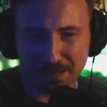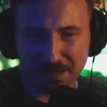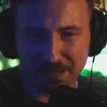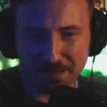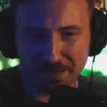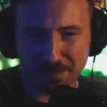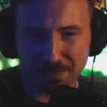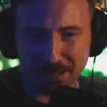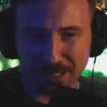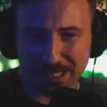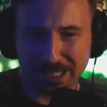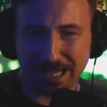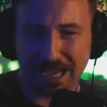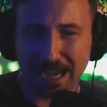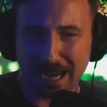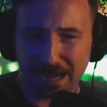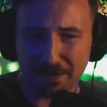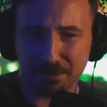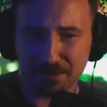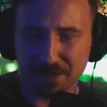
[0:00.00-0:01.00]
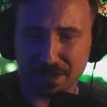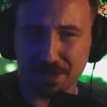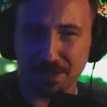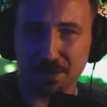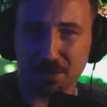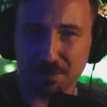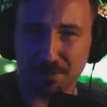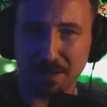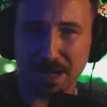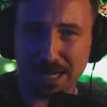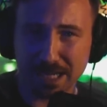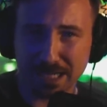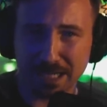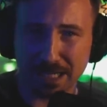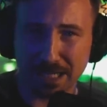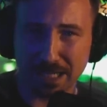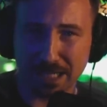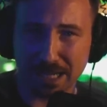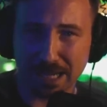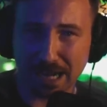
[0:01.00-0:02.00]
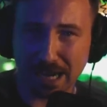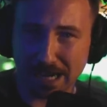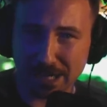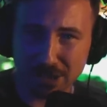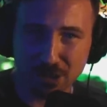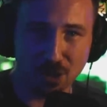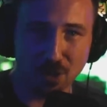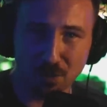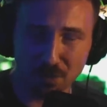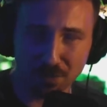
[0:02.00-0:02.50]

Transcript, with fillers: the gaffes that they're making, I don't